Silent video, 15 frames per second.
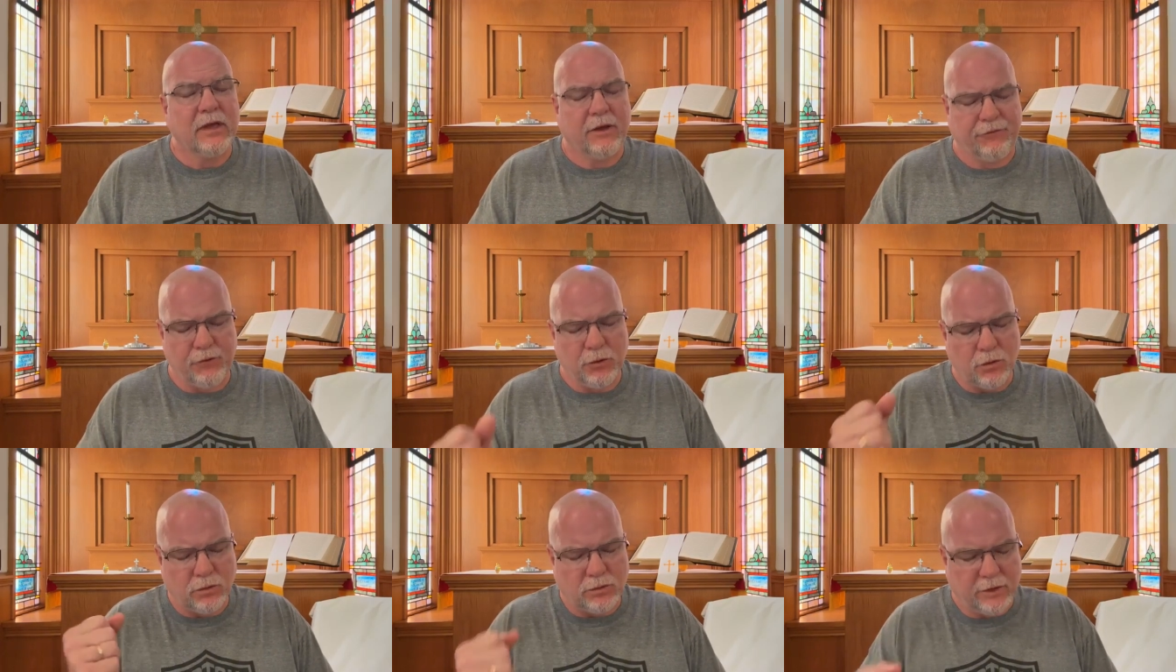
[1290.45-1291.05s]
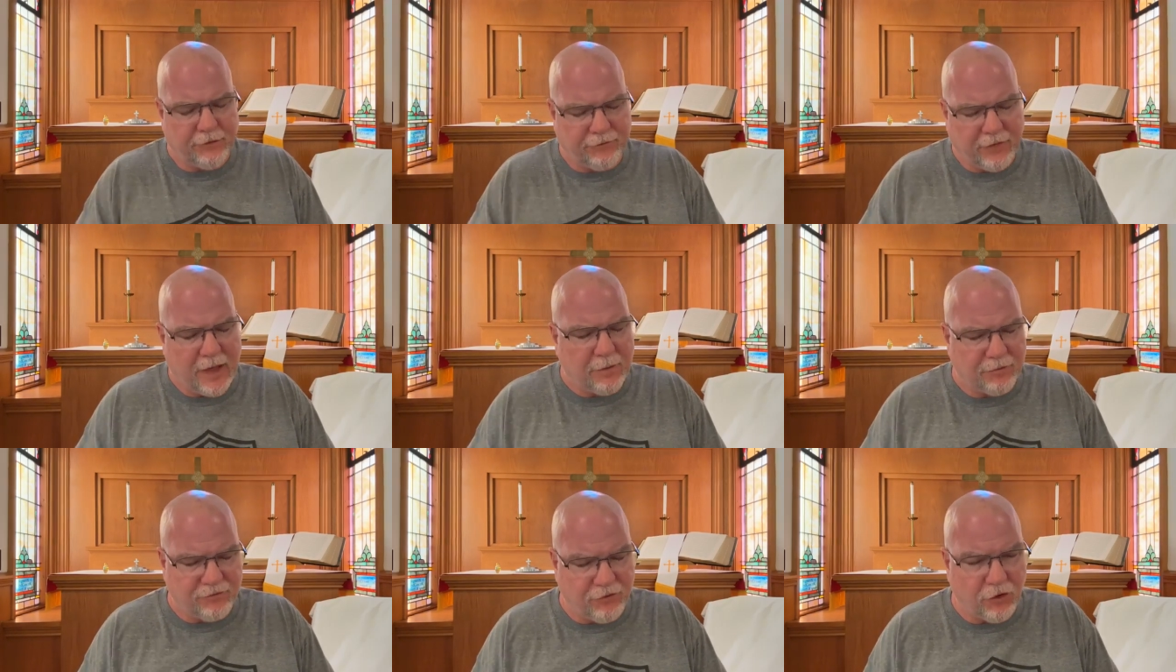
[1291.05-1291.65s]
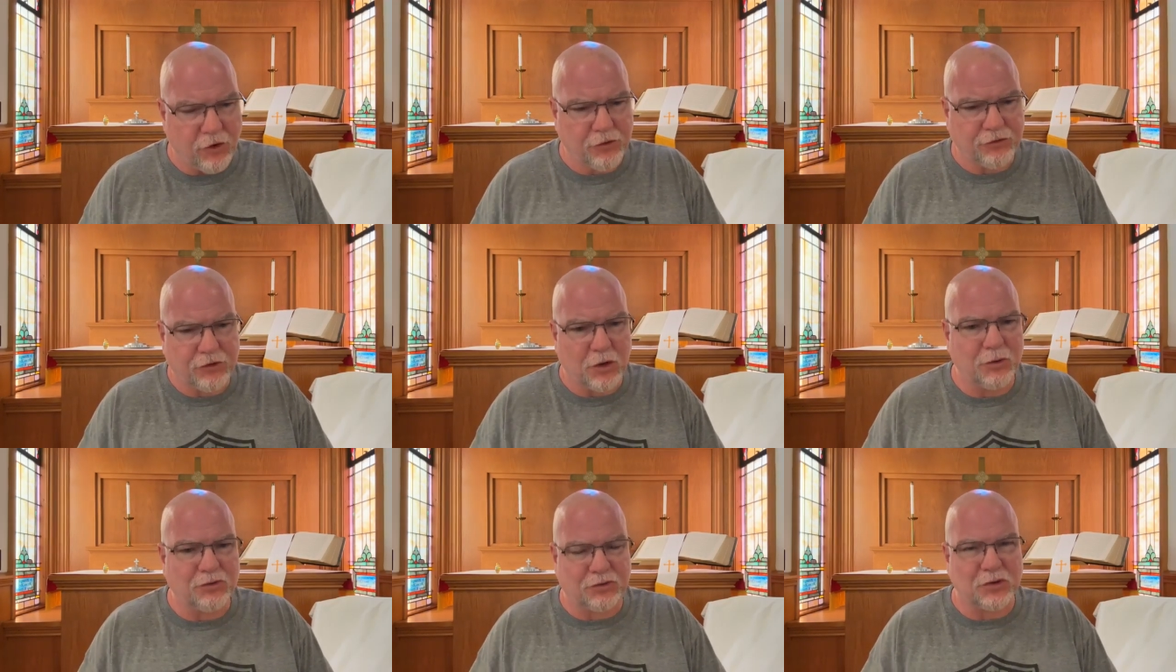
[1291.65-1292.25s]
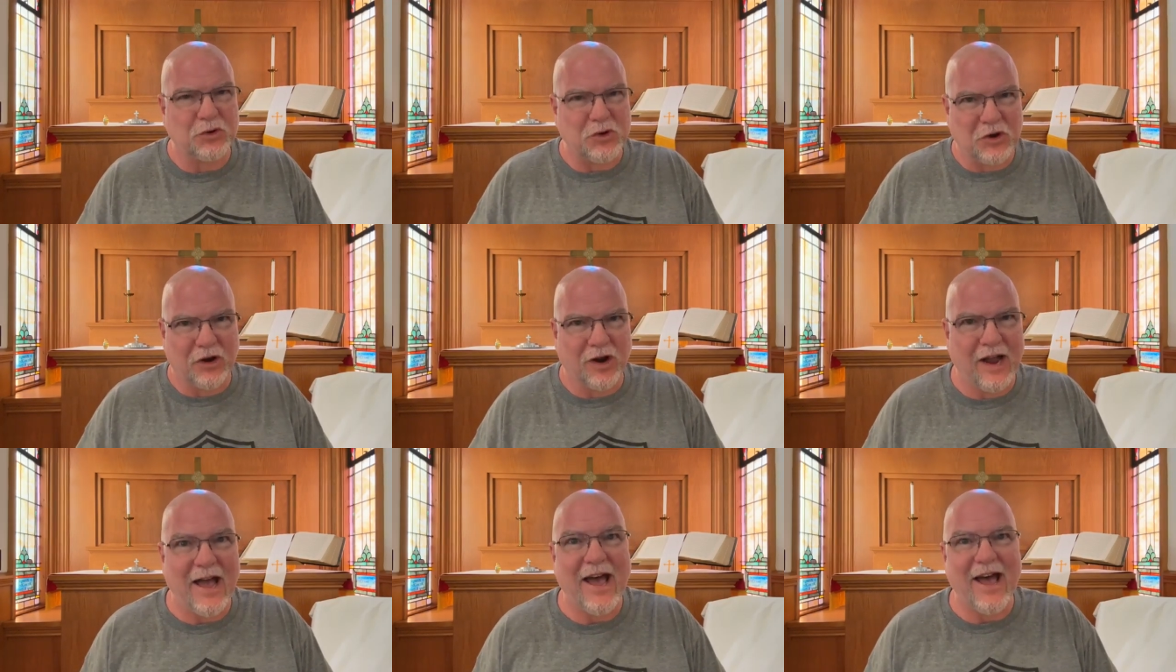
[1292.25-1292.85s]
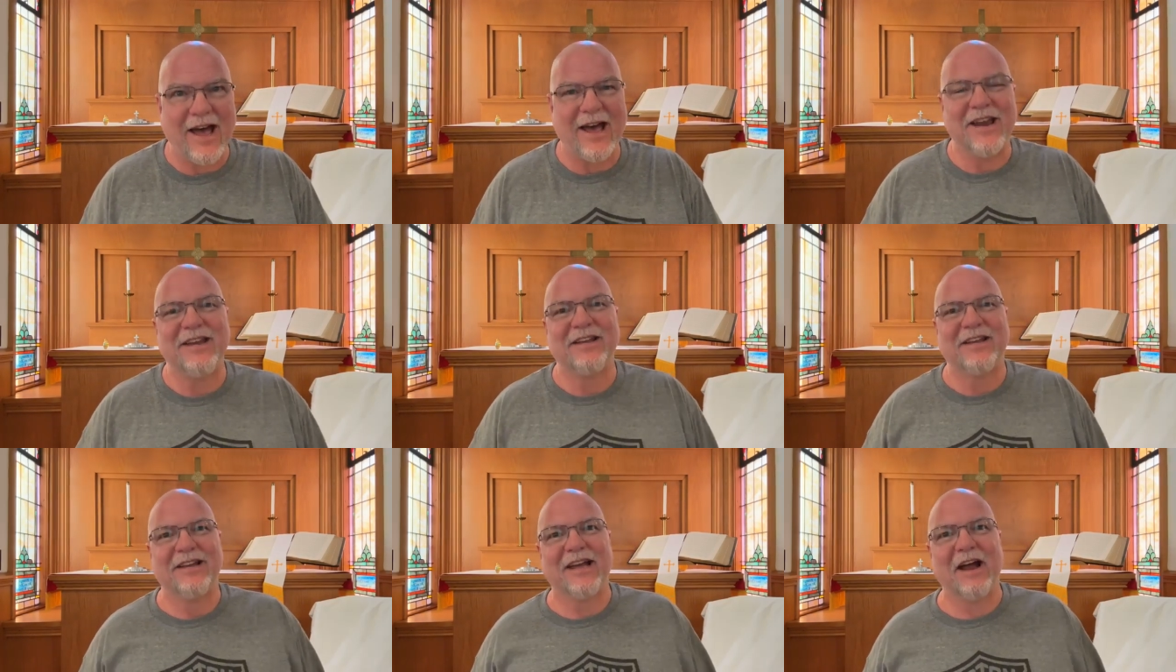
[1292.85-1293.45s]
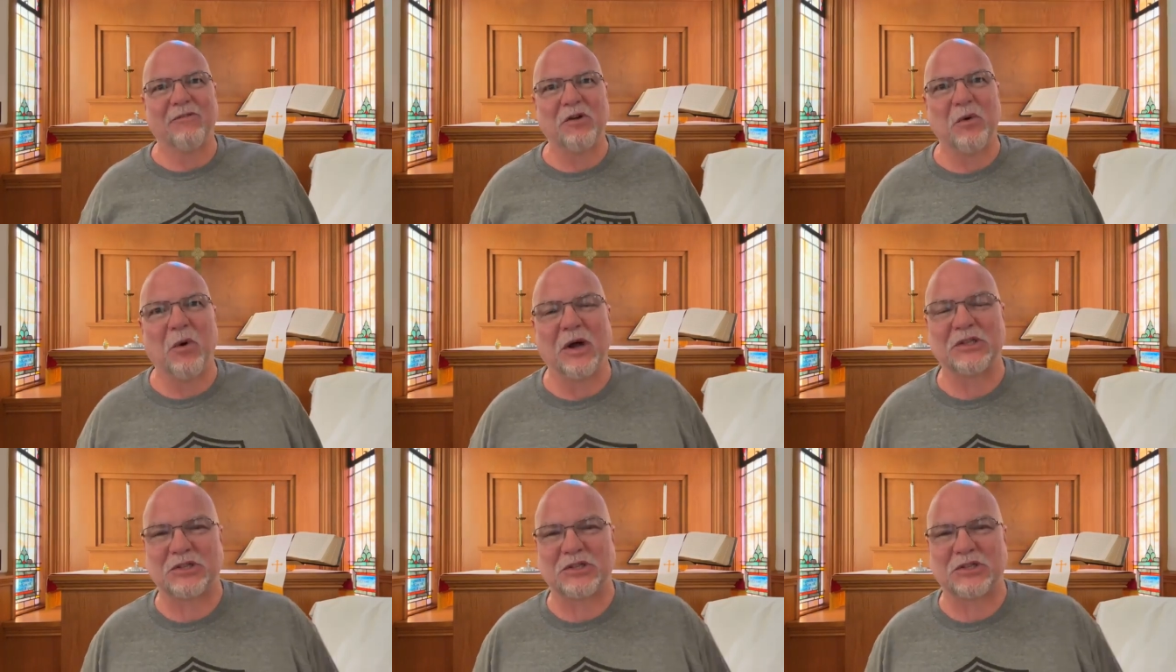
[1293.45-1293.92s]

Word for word: If you, if that verse goes through your head every